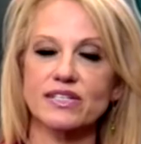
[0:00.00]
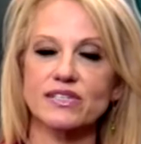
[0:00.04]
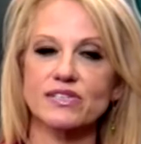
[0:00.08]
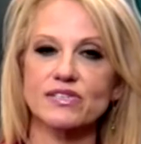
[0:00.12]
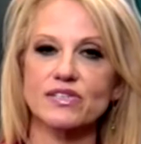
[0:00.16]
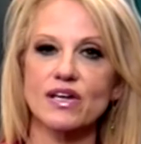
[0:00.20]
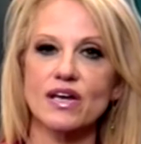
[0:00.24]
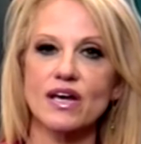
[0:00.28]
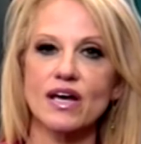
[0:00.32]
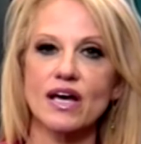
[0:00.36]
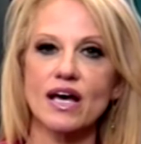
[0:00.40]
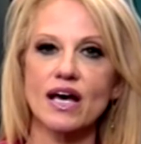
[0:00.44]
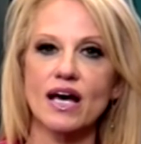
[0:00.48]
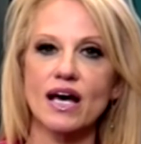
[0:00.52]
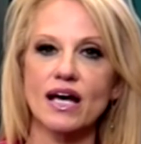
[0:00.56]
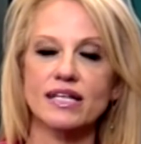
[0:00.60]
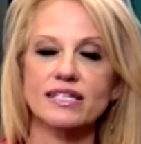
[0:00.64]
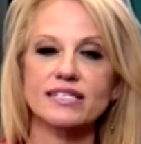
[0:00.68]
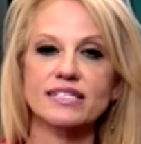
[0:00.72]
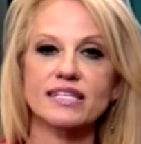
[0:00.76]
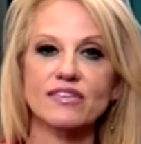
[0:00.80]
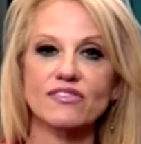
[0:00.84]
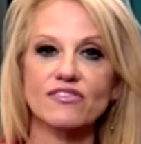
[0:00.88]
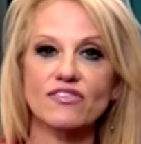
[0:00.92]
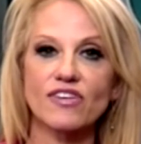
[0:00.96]
cities
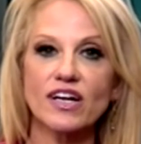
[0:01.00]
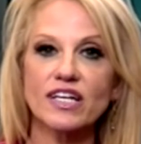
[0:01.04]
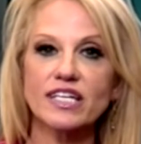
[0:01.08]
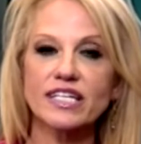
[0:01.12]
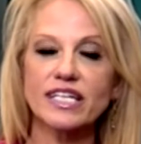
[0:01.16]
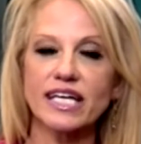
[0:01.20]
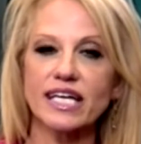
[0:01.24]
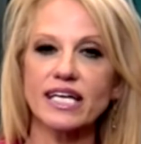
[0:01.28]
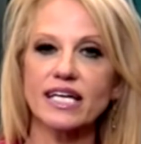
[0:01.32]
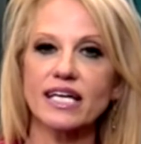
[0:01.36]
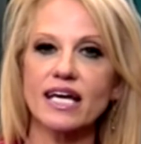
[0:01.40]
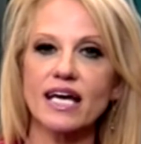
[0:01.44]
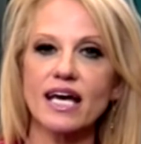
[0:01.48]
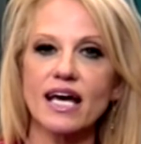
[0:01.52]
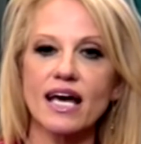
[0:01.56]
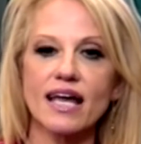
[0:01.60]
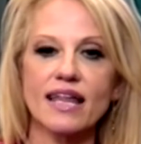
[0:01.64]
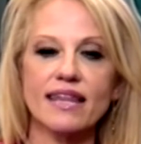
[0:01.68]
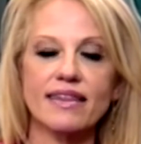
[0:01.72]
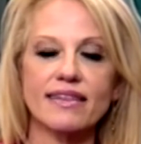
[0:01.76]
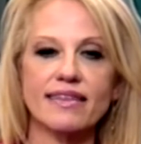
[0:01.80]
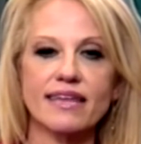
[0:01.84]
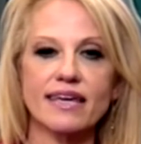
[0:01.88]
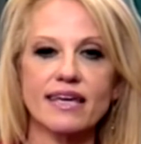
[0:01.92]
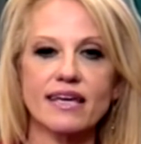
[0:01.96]
defunding.
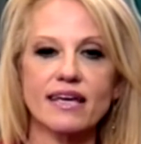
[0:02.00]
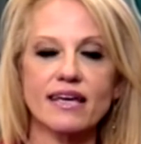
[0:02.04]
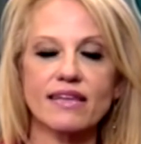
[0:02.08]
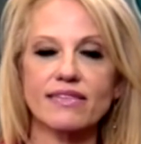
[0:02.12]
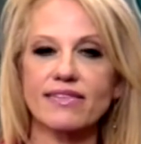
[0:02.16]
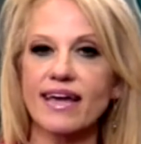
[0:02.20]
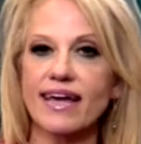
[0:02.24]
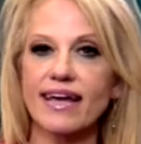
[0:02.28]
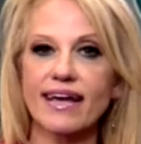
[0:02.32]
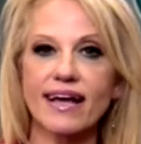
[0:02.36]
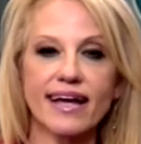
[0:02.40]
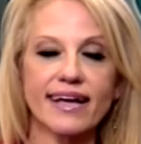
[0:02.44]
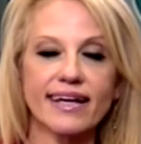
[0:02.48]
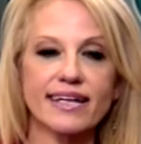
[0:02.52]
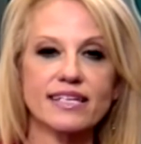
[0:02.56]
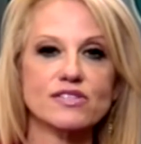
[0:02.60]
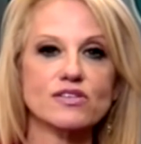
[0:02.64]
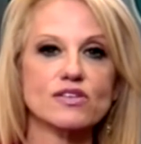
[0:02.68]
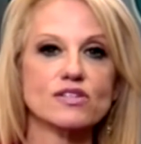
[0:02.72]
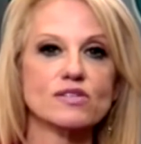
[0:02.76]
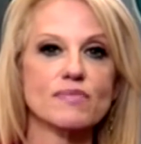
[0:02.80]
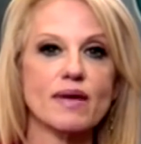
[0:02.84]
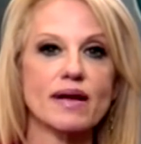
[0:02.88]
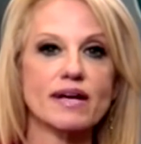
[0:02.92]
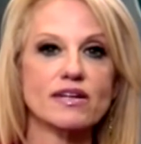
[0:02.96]
The, they, I guess
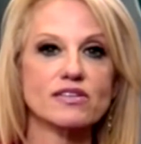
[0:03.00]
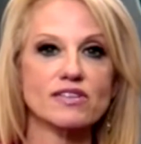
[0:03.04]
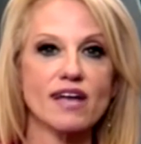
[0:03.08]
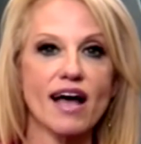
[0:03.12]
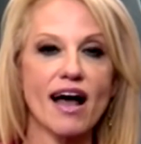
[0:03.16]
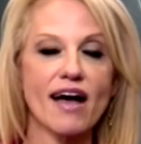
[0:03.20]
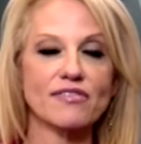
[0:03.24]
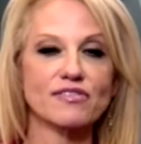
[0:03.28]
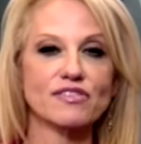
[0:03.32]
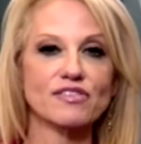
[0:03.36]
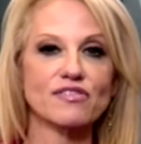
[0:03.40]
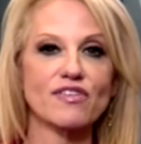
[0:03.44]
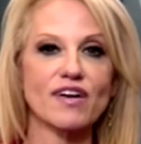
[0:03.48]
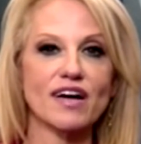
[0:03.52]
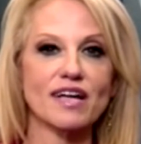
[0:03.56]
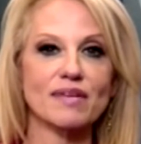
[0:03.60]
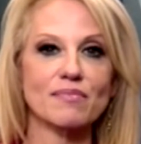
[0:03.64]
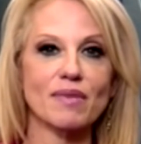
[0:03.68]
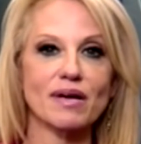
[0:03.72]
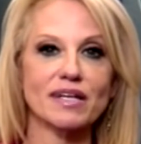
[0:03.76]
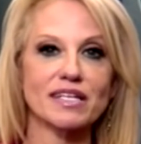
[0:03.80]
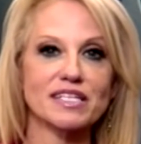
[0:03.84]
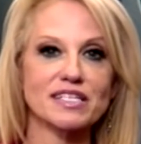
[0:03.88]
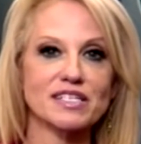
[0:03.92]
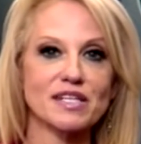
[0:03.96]
those mayors will have to
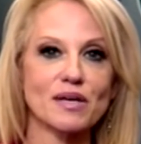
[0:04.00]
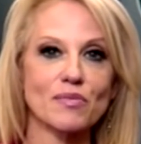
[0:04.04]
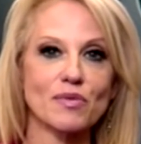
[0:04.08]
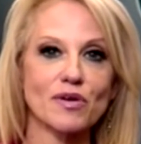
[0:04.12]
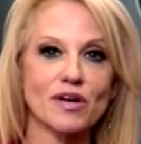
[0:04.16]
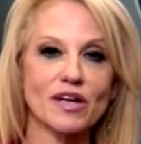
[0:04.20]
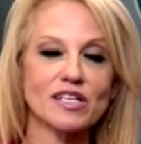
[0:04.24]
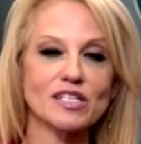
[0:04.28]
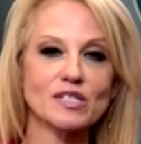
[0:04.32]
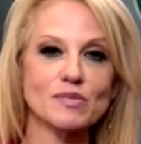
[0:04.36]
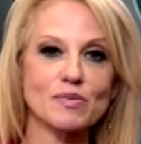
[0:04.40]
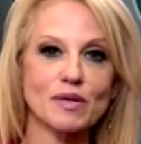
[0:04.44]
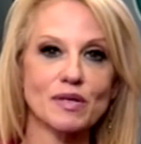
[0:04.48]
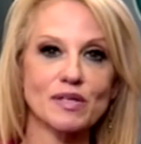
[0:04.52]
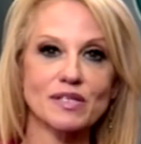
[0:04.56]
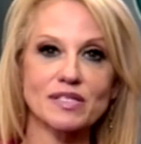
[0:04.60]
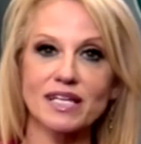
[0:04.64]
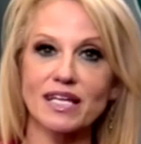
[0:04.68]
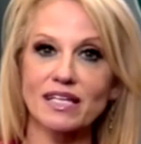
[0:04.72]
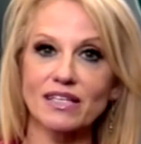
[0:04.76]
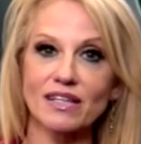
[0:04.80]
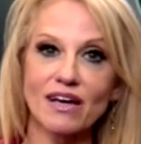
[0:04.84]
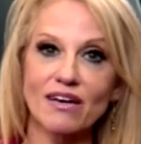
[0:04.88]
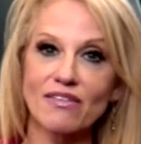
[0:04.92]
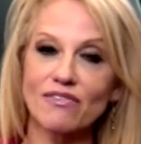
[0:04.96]
find money somewhere else because
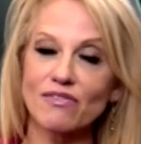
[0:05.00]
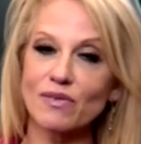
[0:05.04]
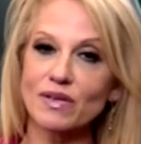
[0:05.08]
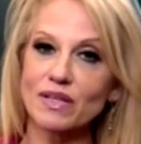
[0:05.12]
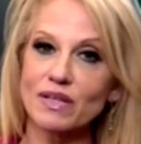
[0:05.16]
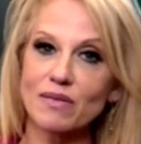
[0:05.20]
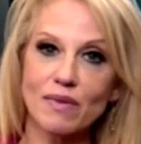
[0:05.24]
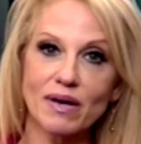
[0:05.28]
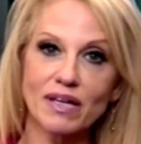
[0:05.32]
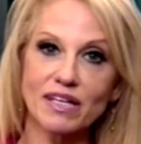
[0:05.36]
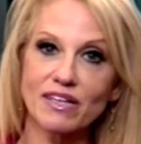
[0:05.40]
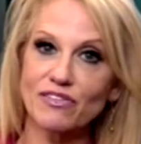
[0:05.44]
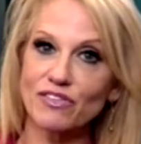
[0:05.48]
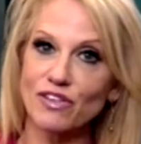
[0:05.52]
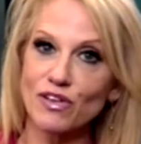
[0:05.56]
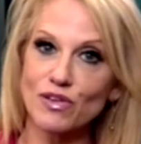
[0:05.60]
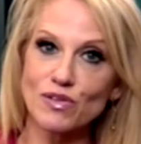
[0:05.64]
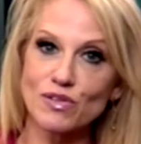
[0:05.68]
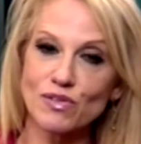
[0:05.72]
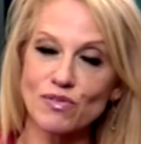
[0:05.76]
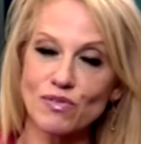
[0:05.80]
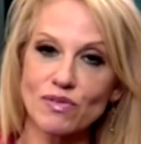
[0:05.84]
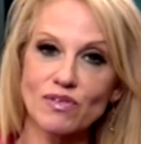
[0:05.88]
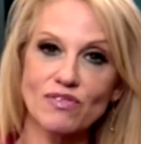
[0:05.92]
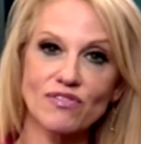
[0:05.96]
they love when the money
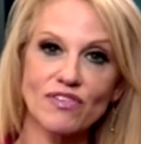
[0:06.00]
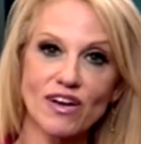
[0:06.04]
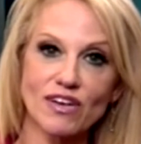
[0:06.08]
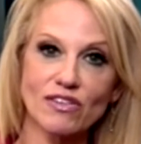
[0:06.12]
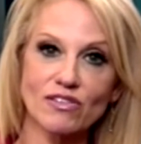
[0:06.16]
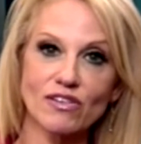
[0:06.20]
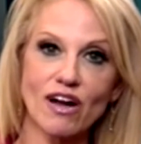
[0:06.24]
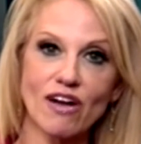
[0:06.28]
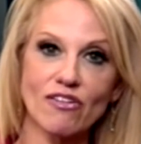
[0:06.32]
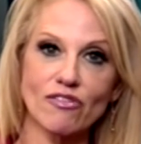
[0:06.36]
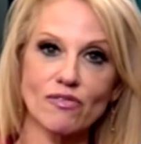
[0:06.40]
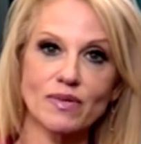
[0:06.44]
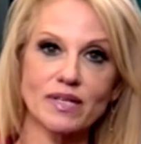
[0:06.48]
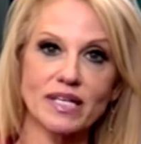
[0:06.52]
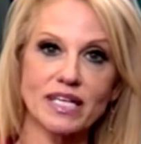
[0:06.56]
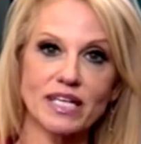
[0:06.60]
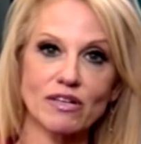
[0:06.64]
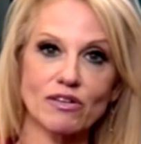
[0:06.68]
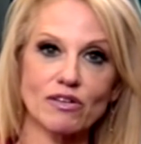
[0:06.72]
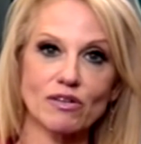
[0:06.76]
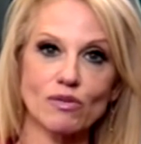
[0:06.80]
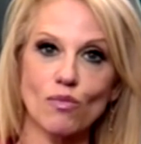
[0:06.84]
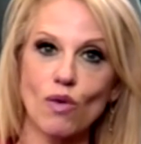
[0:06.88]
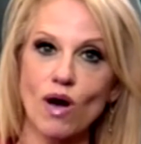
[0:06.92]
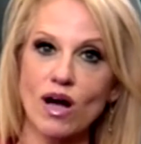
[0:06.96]
flows from the federal government
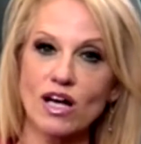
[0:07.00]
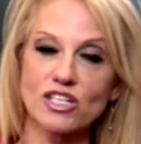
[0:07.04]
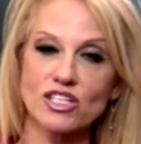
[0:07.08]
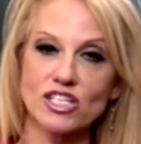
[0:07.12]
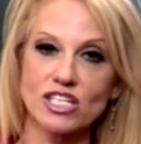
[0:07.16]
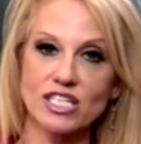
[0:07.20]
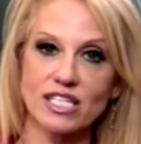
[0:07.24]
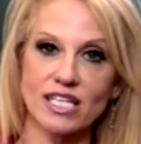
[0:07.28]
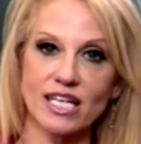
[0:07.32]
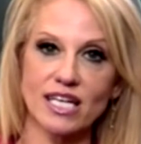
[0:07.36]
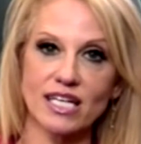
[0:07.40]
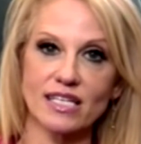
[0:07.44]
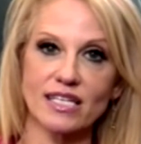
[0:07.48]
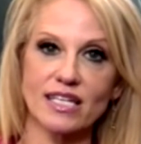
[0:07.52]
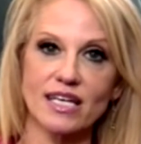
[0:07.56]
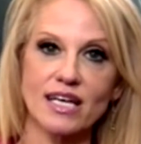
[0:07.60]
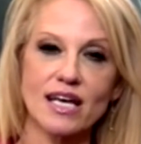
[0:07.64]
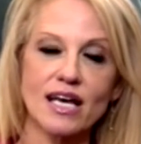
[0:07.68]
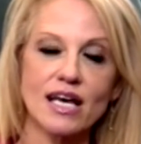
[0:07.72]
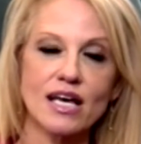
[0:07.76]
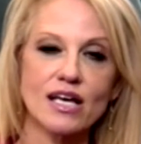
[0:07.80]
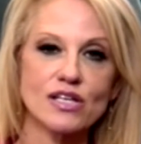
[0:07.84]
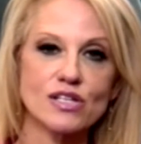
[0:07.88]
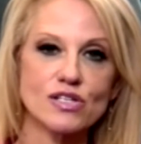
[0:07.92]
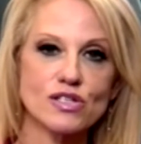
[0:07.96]
here in Washington.
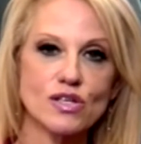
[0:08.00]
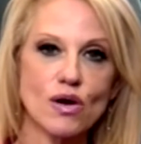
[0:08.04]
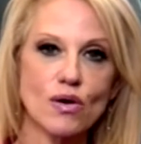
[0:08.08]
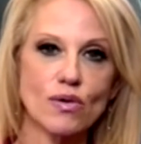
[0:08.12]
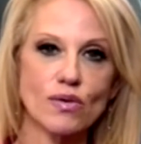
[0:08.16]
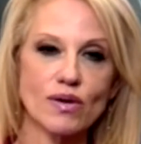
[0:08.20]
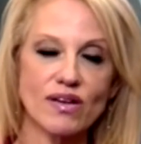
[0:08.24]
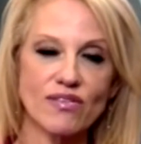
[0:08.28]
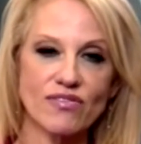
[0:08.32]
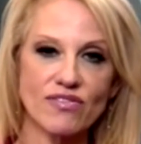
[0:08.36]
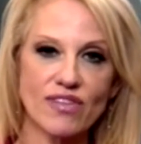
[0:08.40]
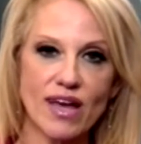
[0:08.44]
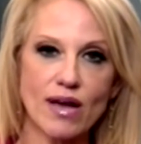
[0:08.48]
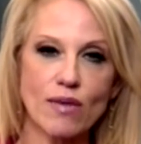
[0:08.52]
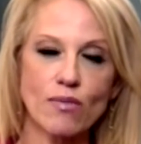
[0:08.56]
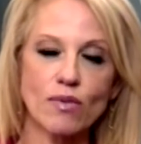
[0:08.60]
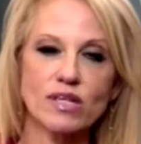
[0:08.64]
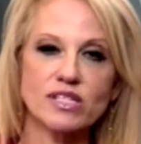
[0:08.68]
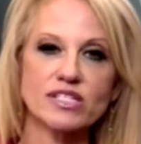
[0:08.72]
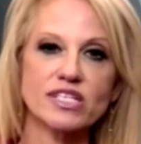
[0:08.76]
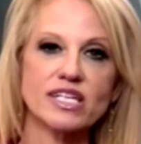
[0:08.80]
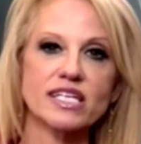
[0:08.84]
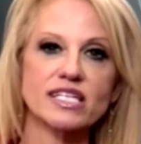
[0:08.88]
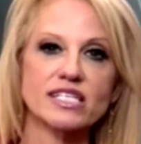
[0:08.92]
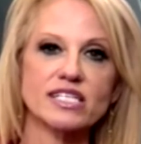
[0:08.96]
So if they
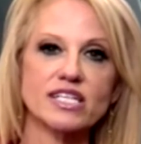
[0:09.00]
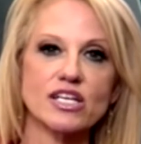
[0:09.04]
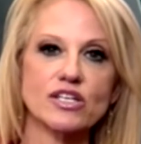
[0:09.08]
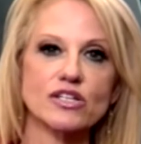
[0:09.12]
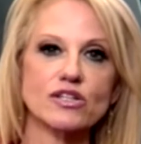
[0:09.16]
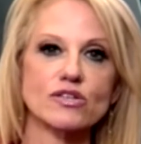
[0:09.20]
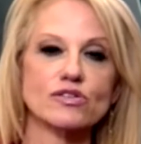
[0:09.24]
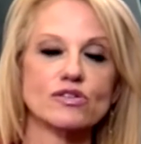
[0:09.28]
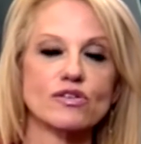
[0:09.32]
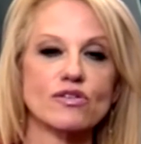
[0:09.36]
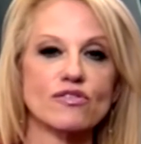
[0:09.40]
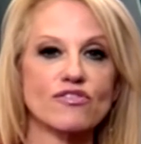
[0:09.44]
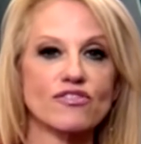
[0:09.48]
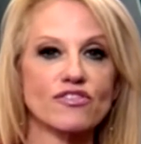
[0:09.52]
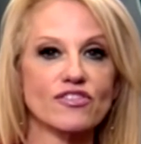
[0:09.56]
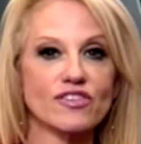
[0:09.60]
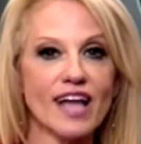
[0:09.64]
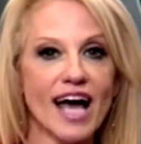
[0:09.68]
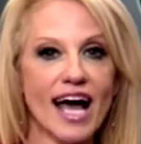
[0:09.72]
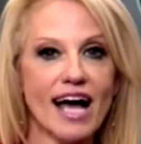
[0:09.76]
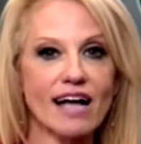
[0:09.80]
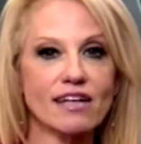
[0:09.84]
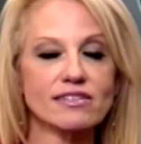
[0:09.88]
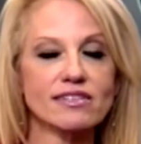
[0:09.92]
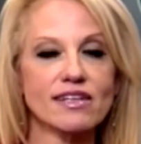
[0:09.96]
want to continue to
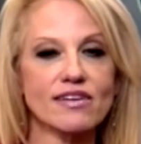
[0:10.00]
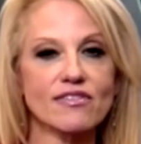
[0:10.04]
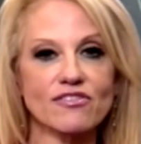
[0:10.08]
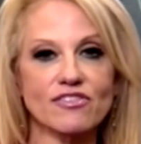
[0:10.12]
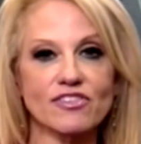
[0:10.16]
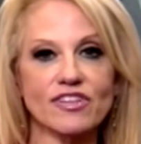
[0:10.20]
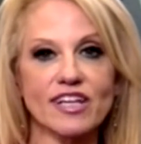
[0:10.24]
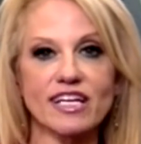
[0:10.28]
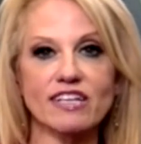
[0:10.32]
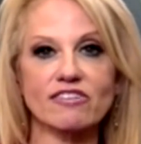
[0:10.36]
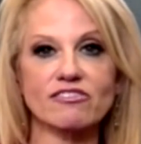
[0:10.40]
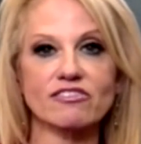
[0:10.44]
flout and